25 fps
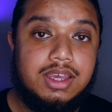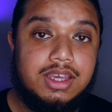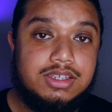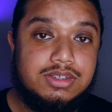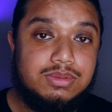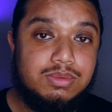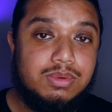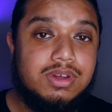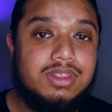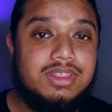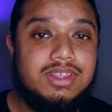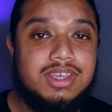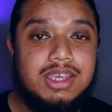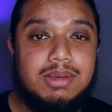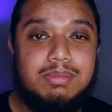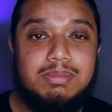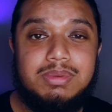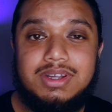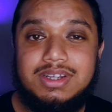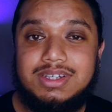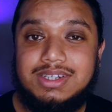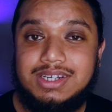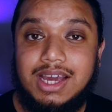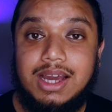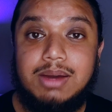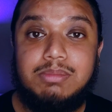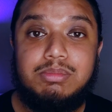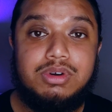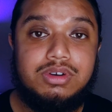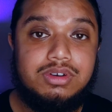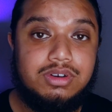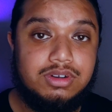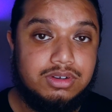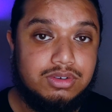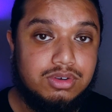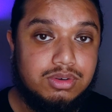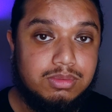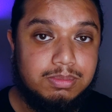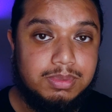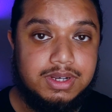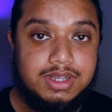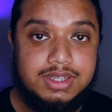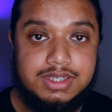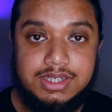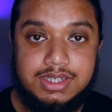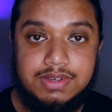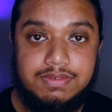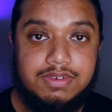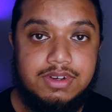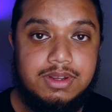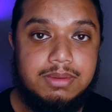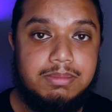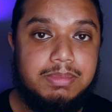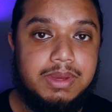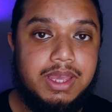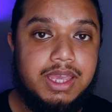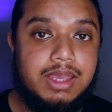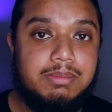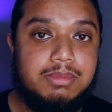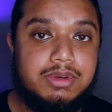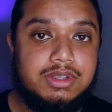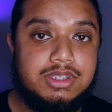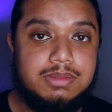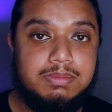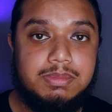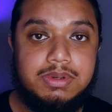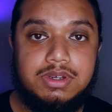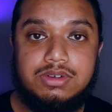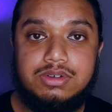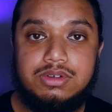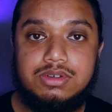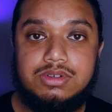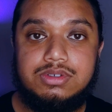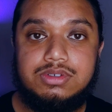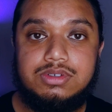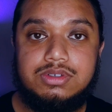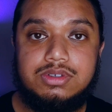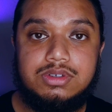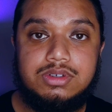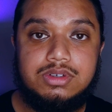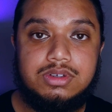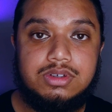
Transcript: It's worth keeping a tab on a company's dividend payments because